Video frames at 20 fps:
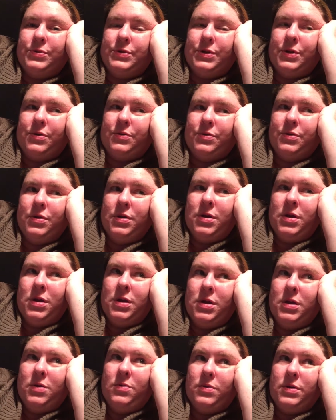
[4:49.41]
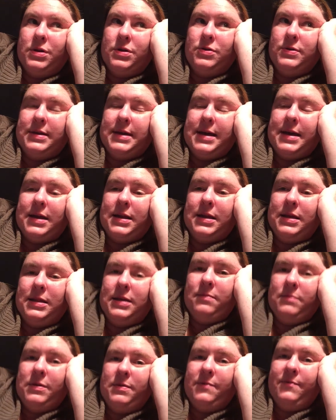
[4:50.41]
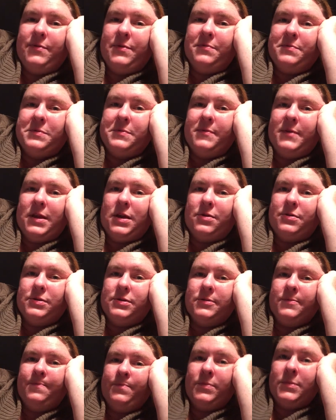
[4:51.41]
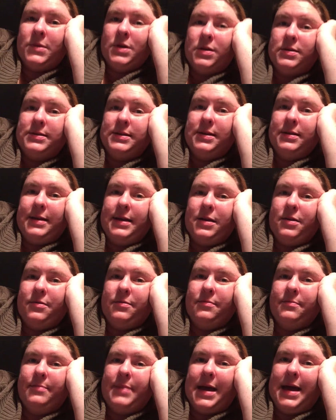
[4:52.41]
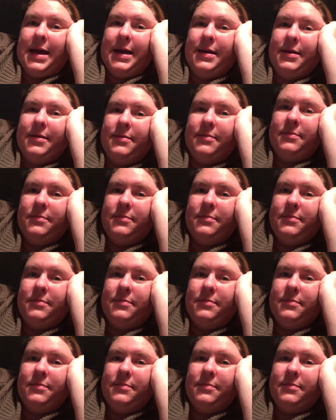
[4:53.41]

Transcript: So we're going to do that and then maybe film some videos. I'll see you later. Bye.